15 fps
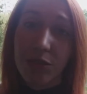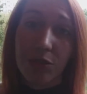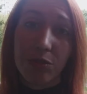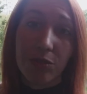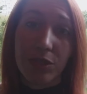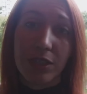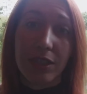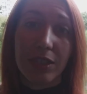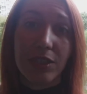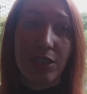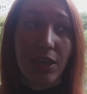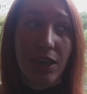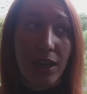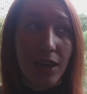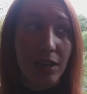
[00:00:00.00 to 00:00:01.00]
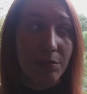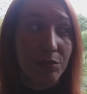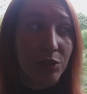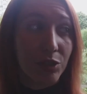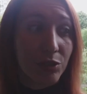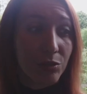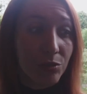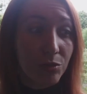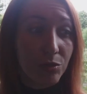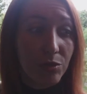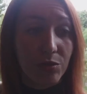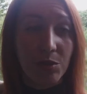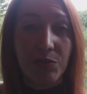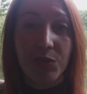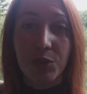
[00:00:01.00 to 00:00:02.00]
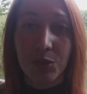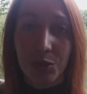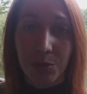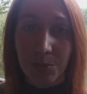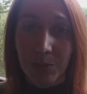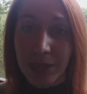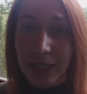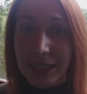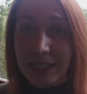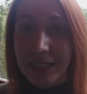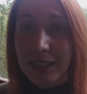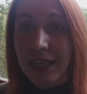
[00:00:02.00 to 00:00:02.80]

also a time to review your plans.